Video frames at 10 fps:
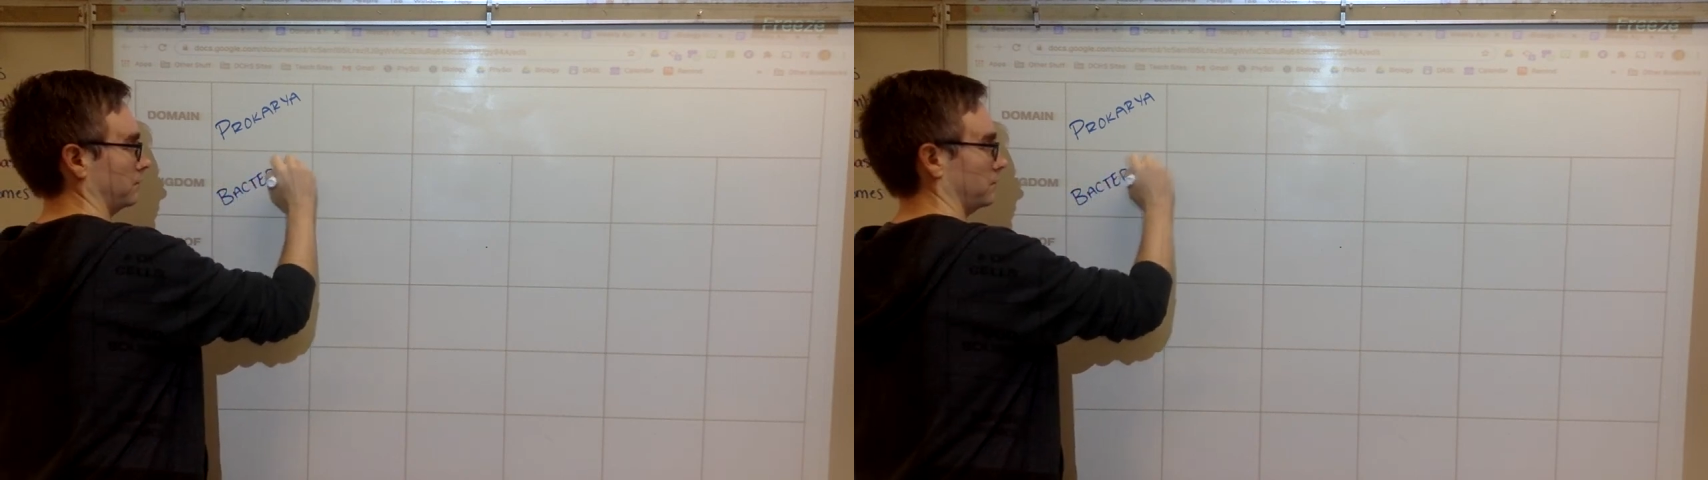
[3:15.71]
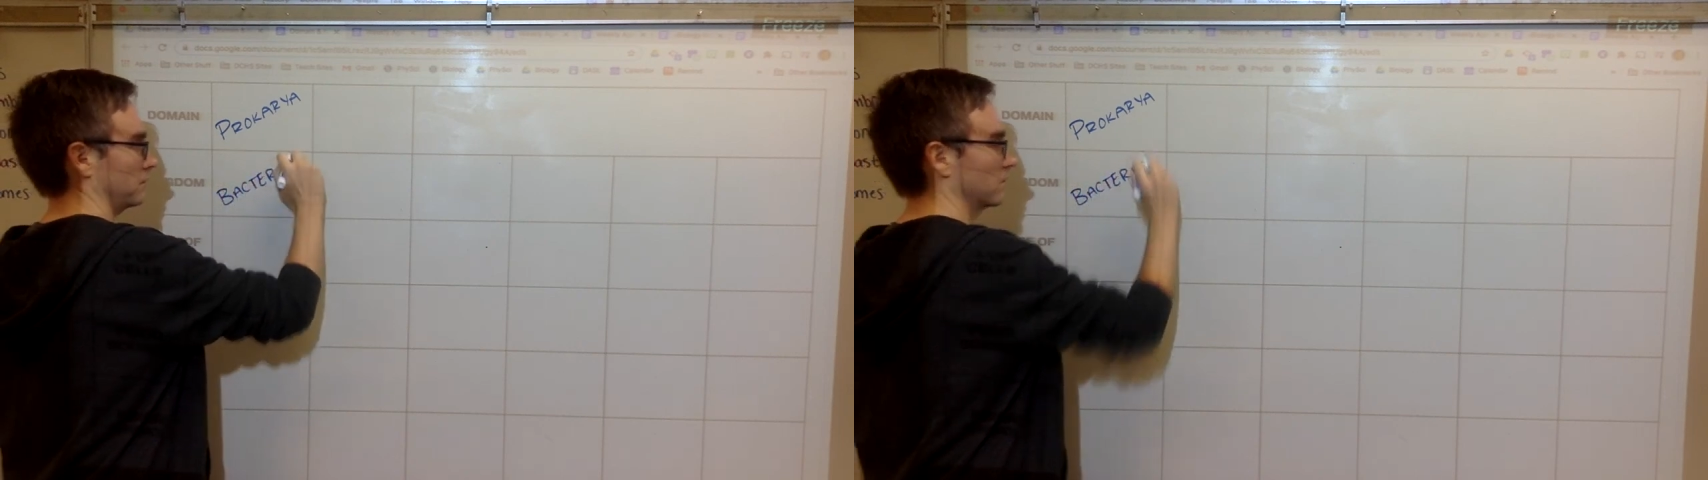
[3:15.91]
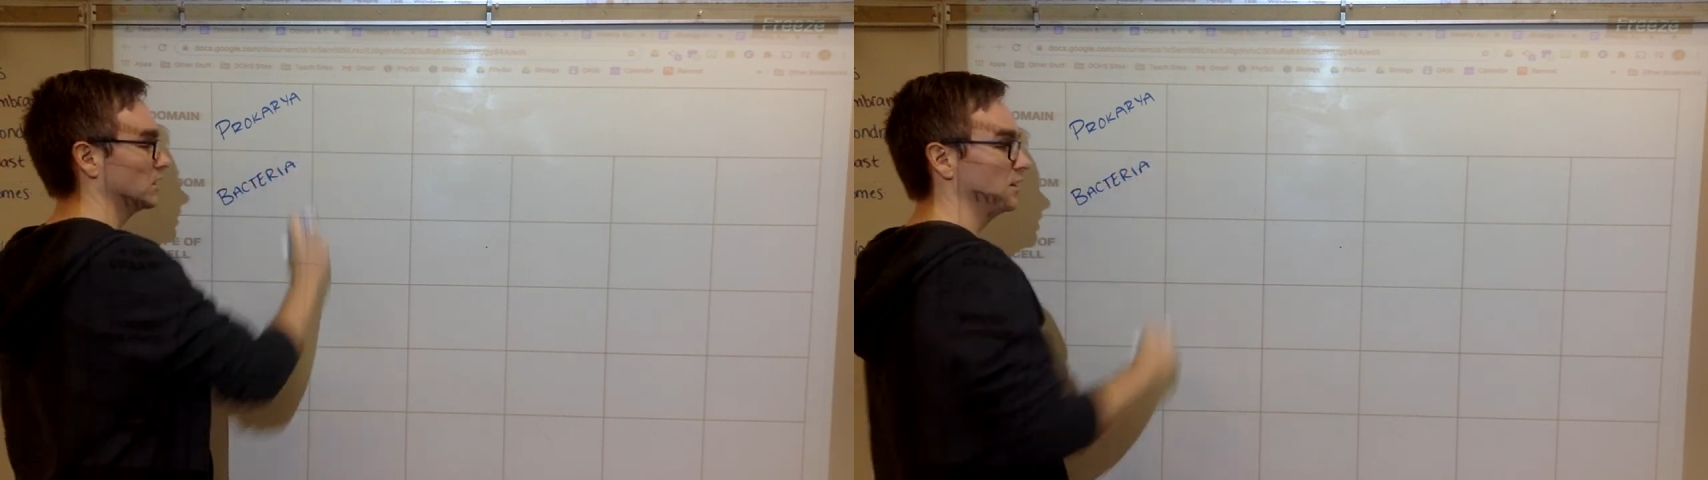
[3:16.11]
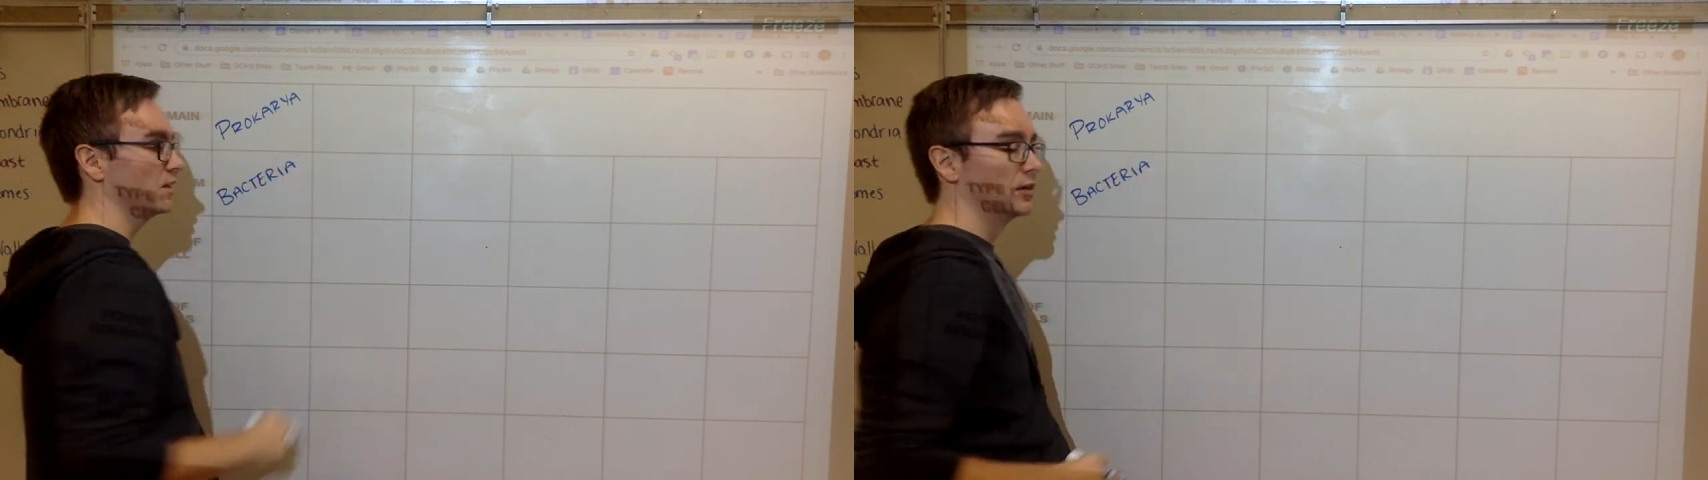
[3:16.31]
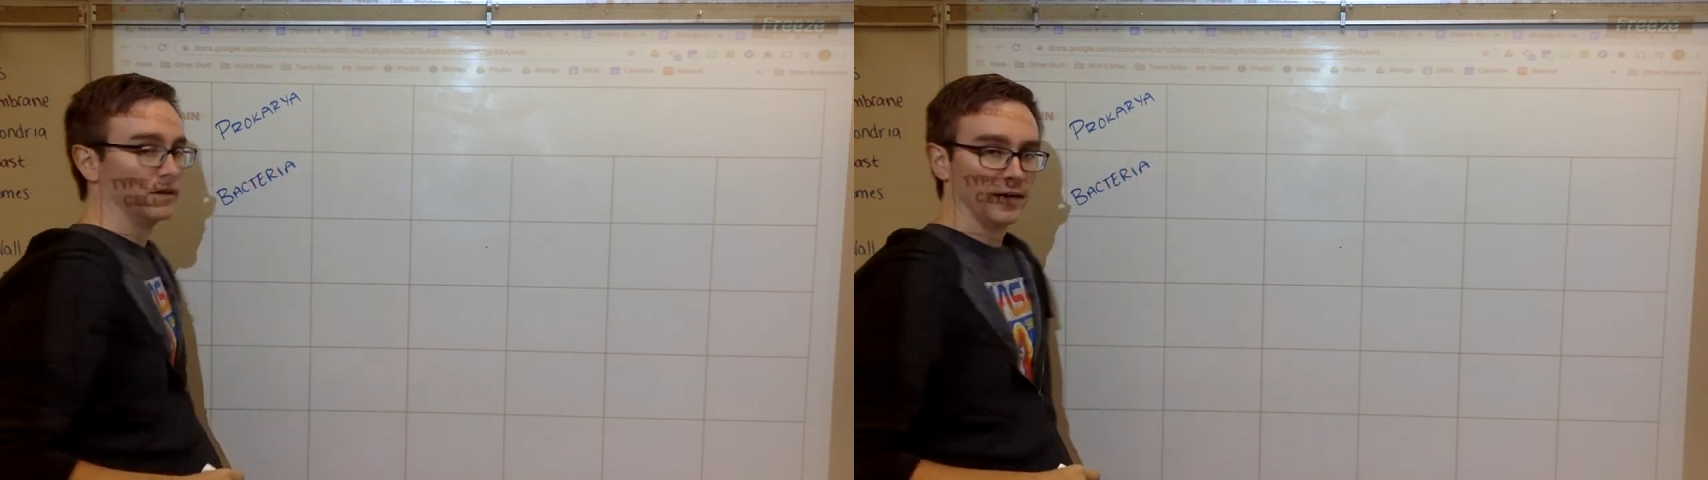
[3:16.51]
All
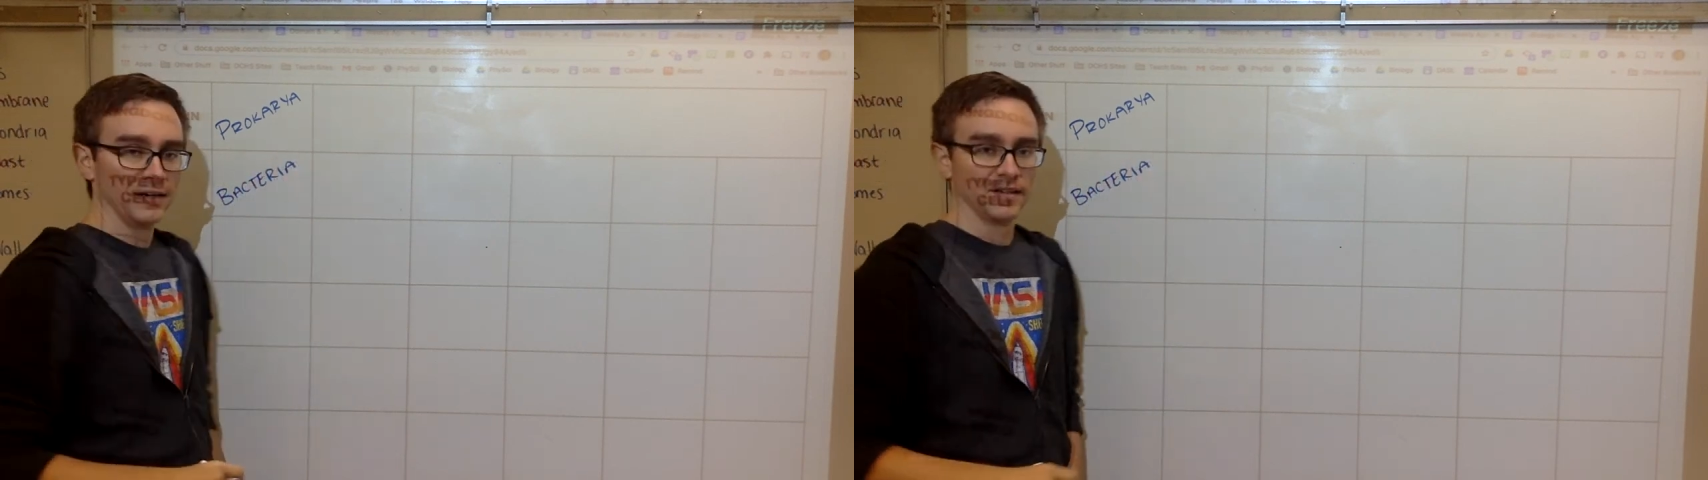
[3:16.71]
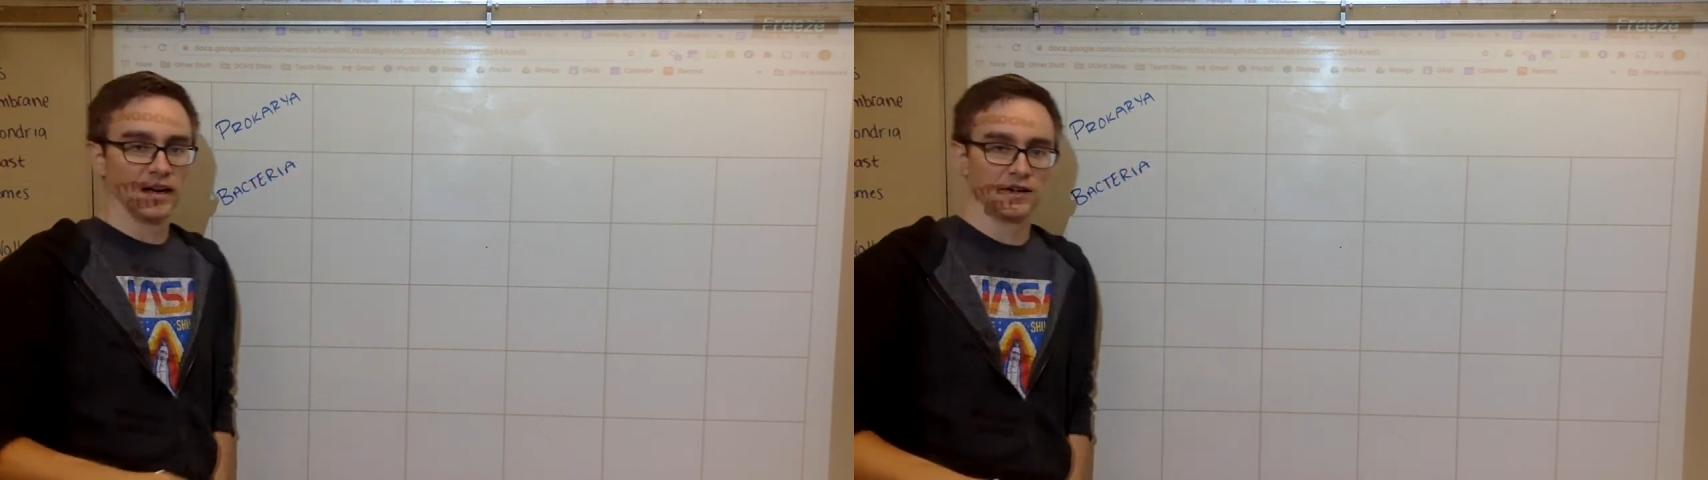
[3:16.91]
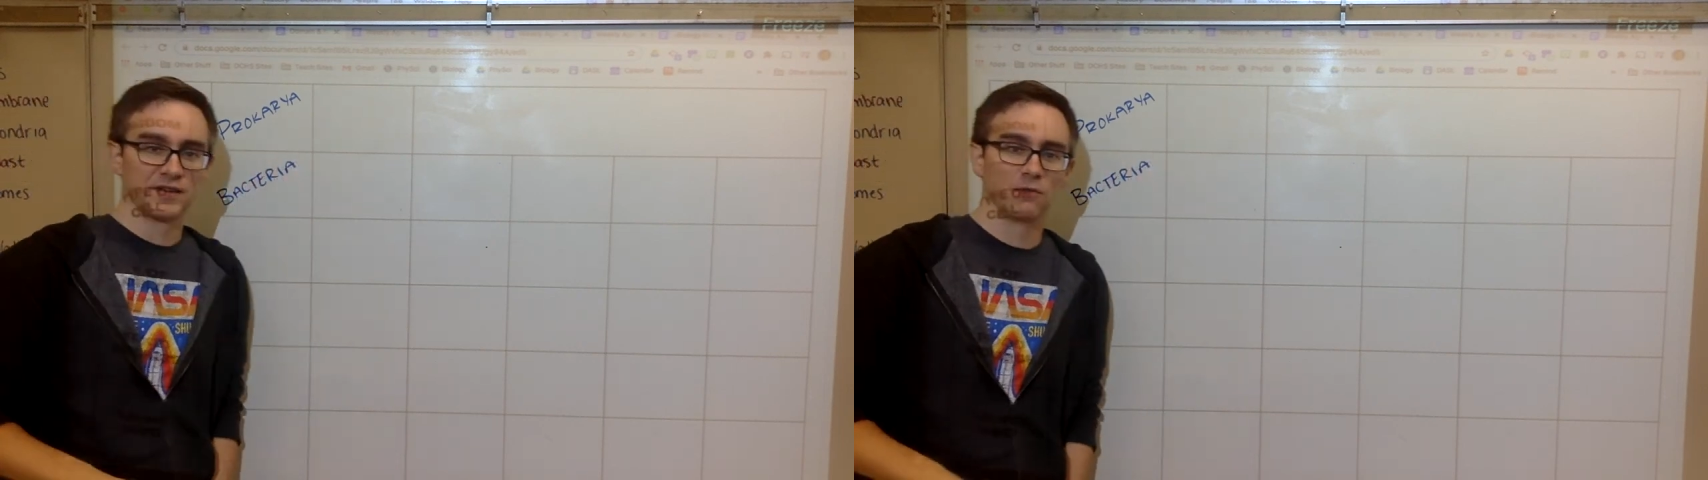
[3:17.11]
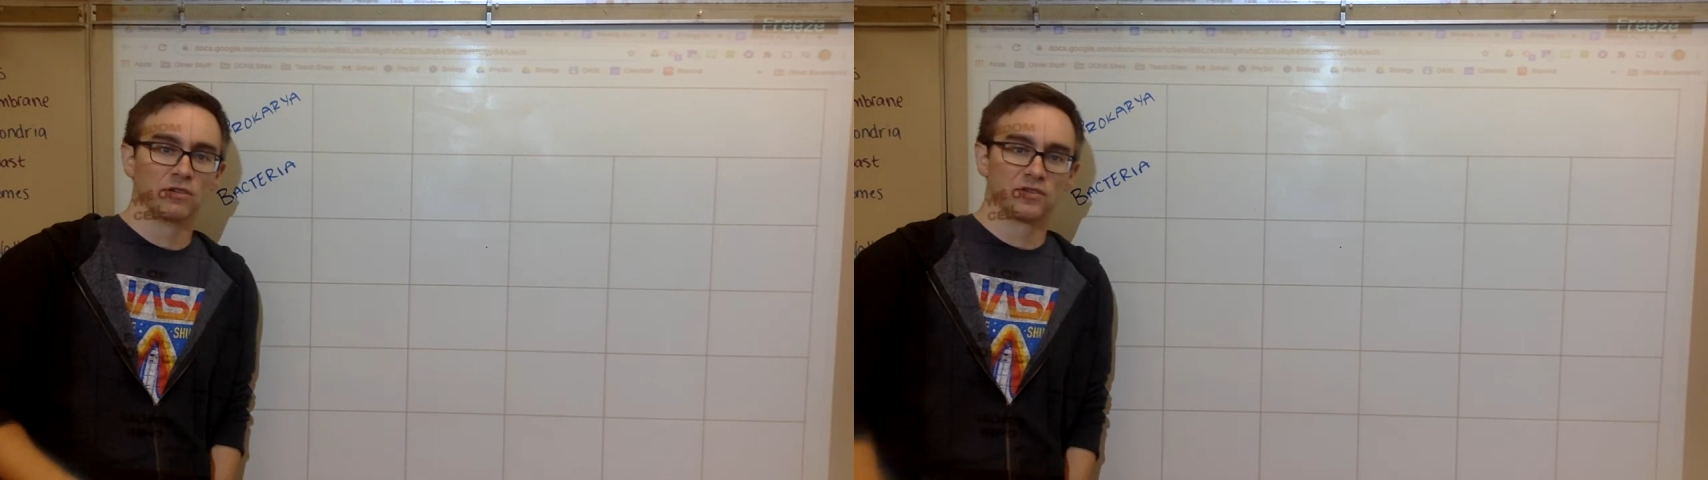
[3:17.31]
right, now you say,